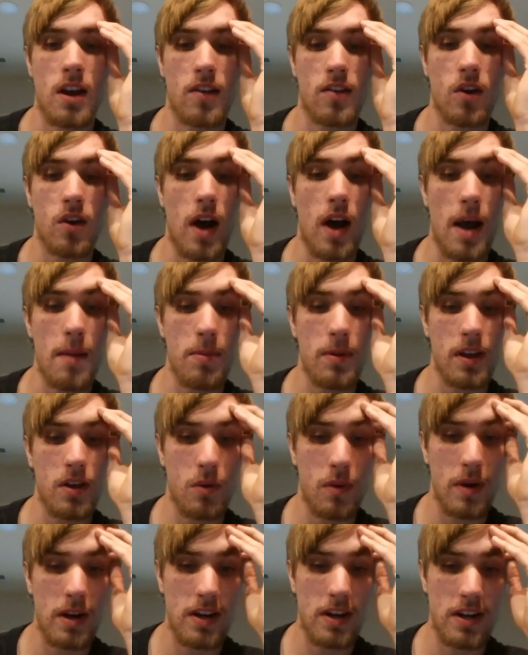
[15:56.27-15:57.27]
So I play
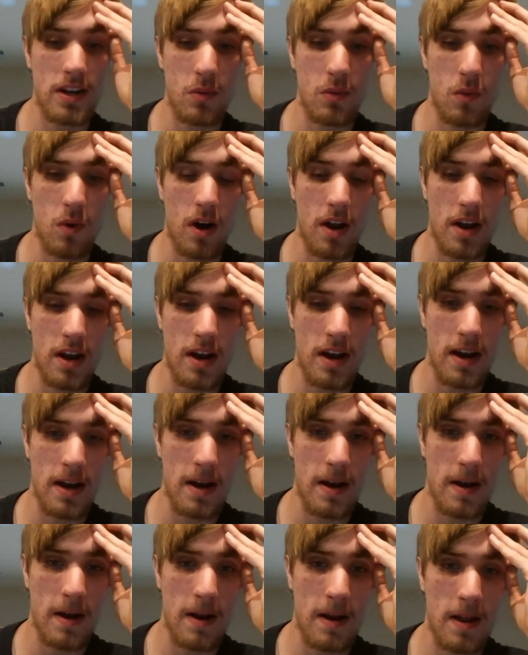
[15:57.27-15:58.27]
queen to d1
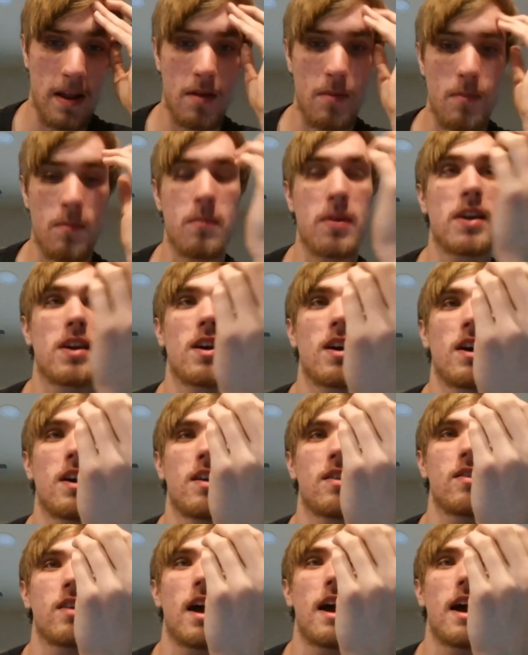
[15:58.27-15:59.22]
because